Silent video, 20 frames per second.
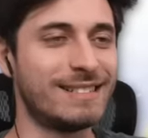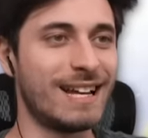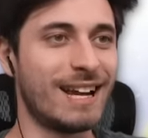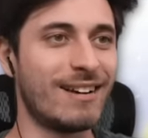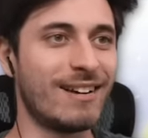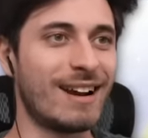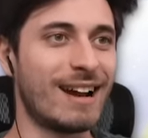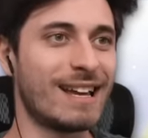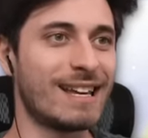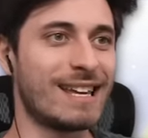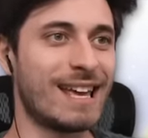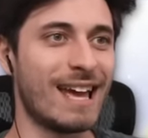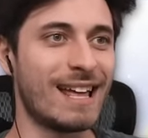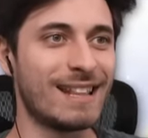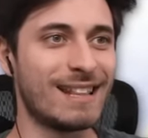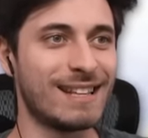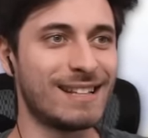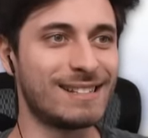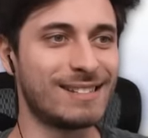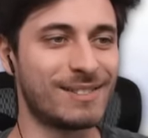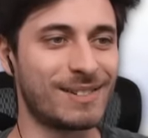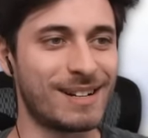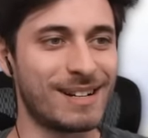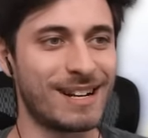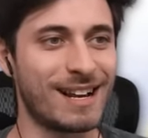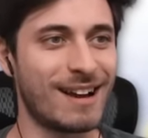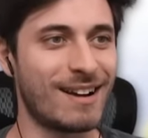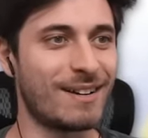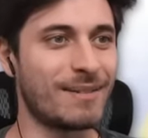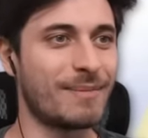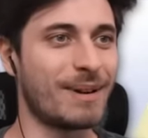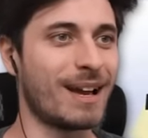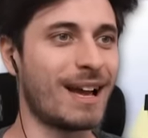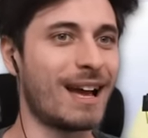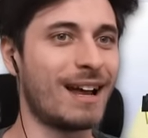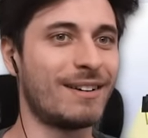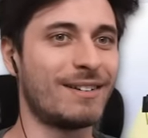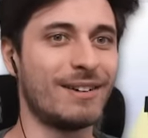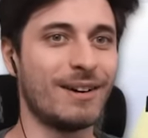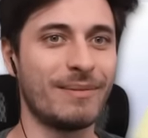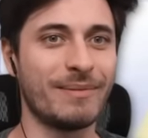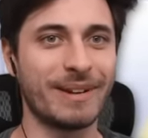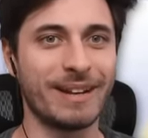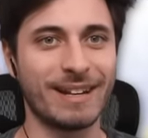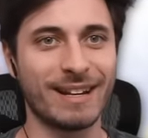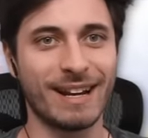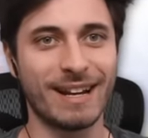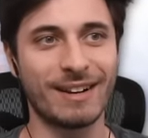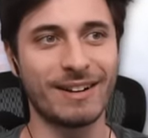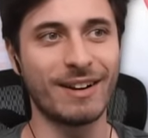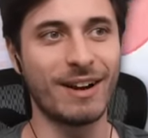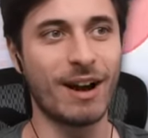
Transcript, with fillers: dare I get this right now? I, I don't know, man. I don't know.